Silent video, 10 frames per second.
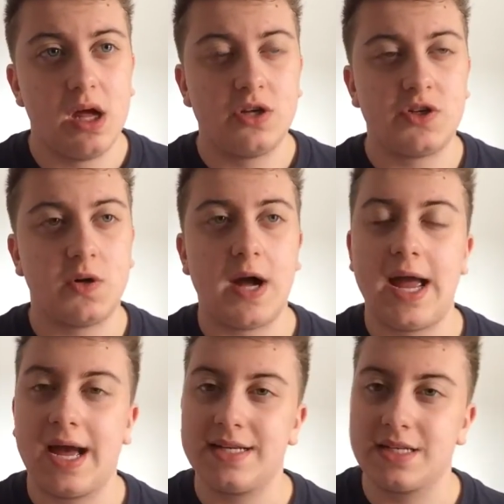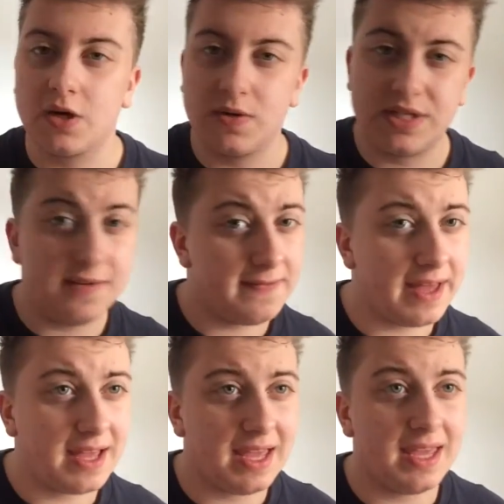so I had to go and see
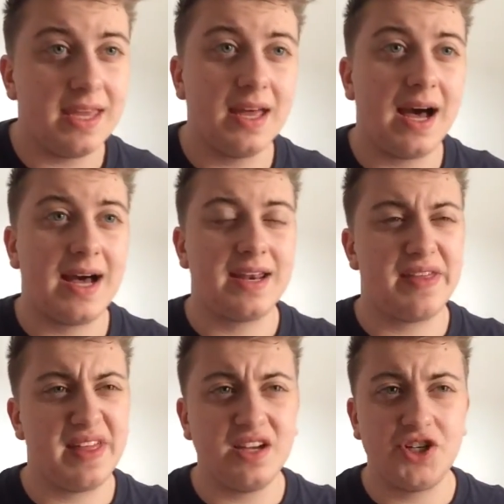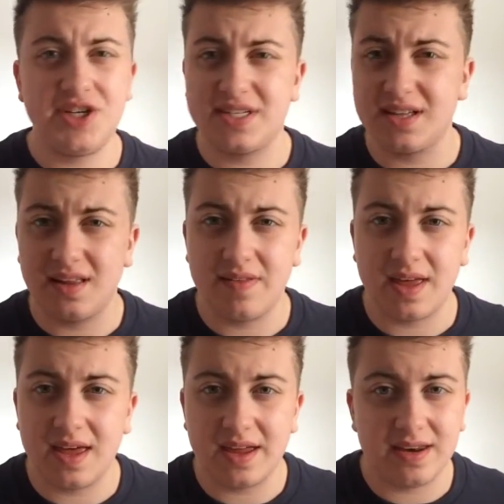Vicky, and I think she's still
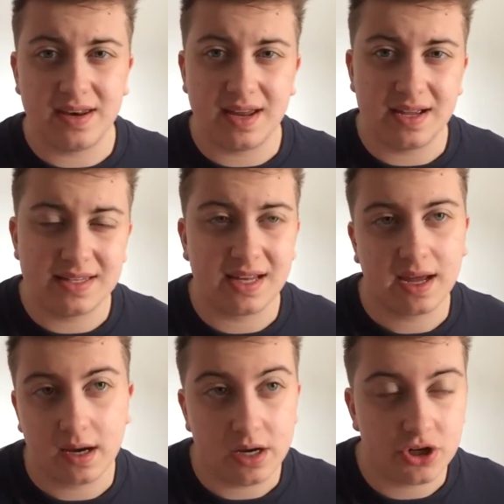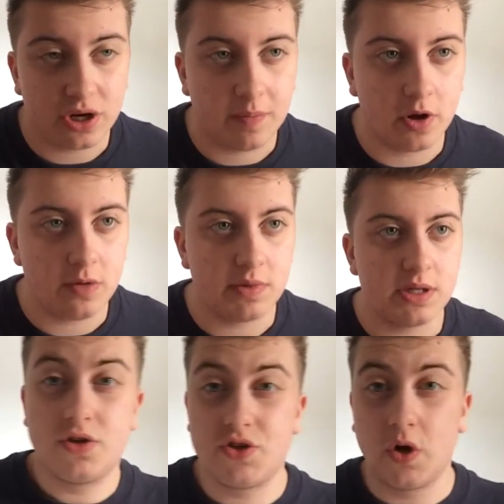there and does like initial
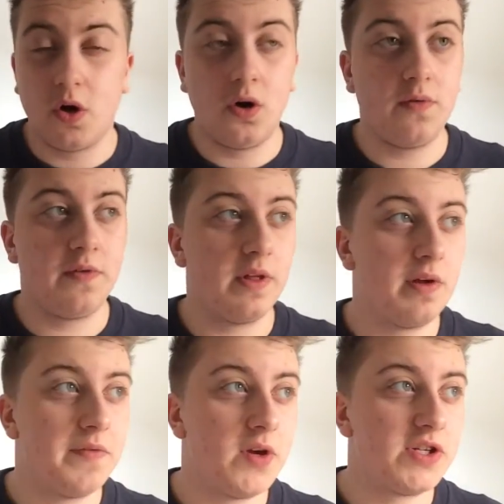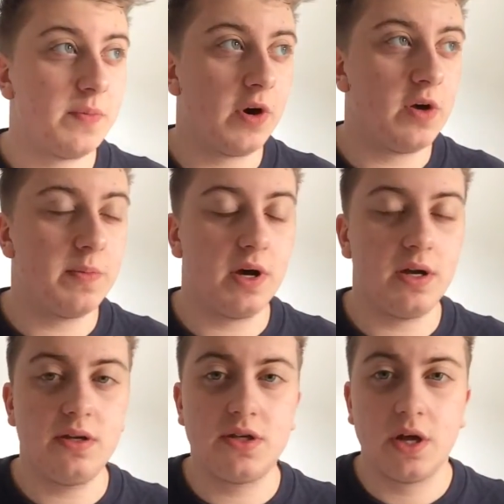appointment. So for the first
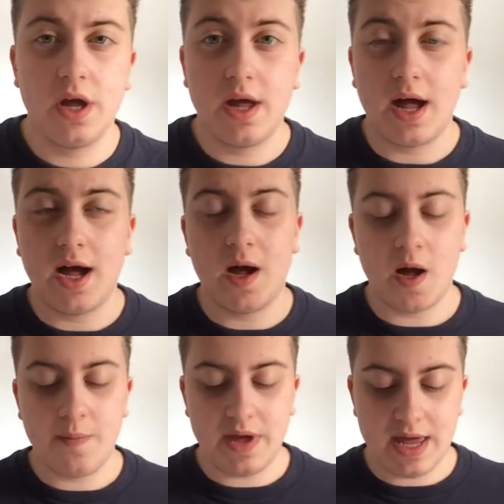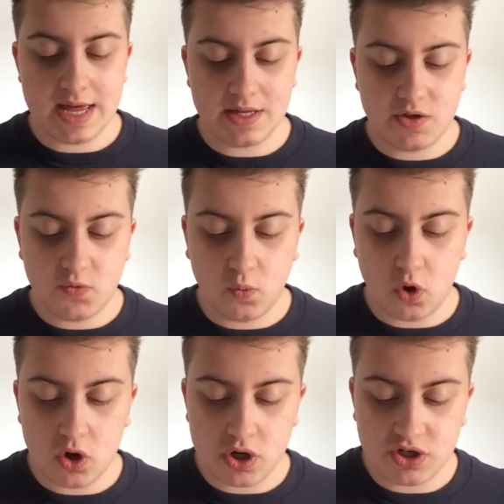appointment, it
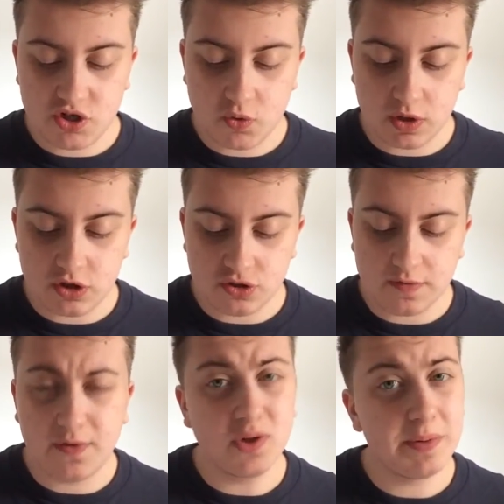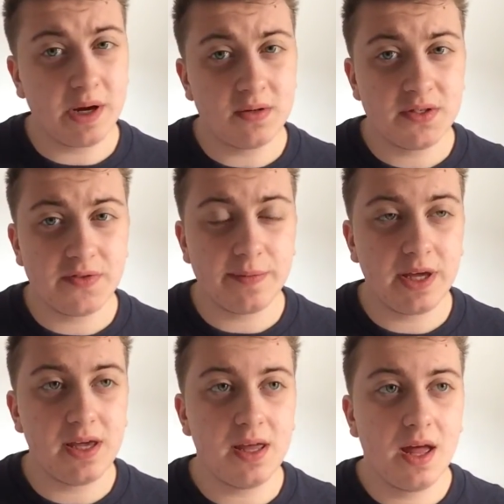was £240 for
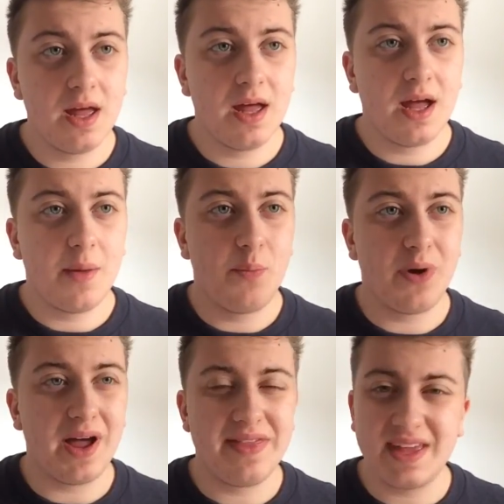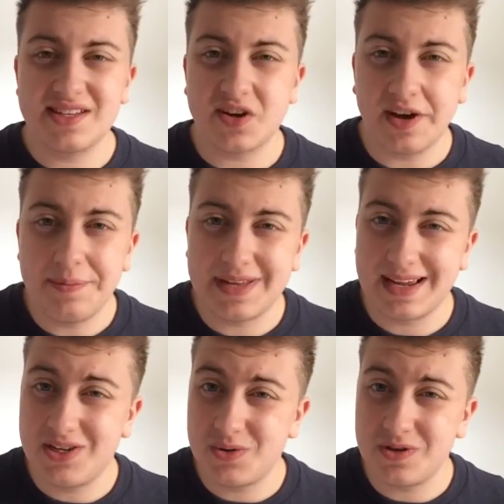me, but I think it's gone up to
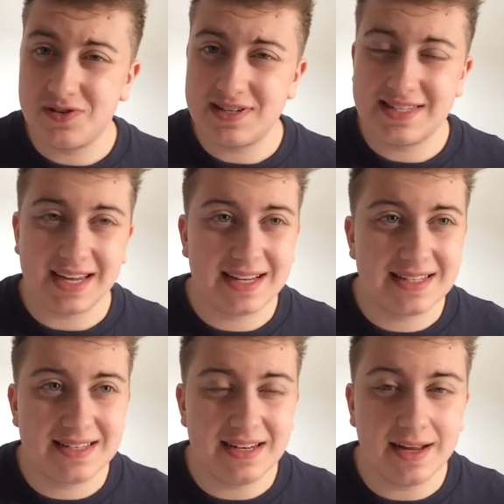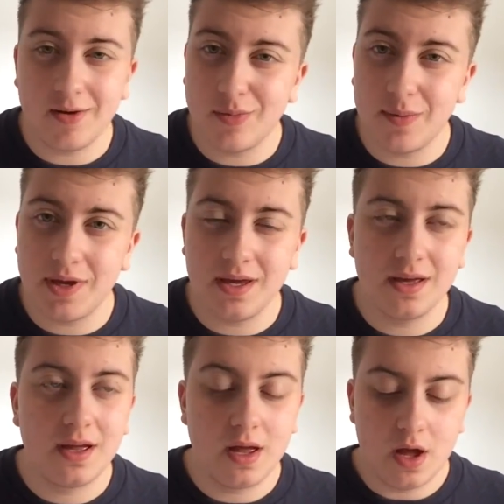like 260 now maybe.
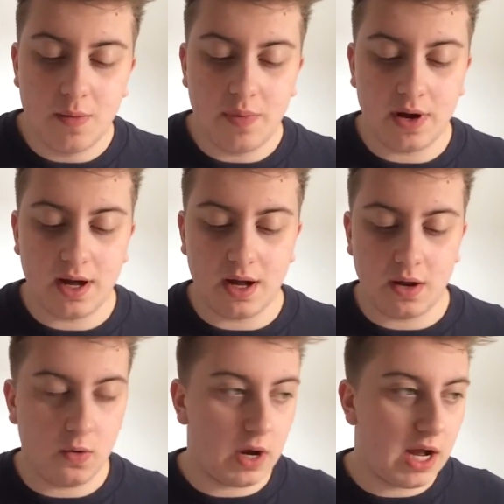But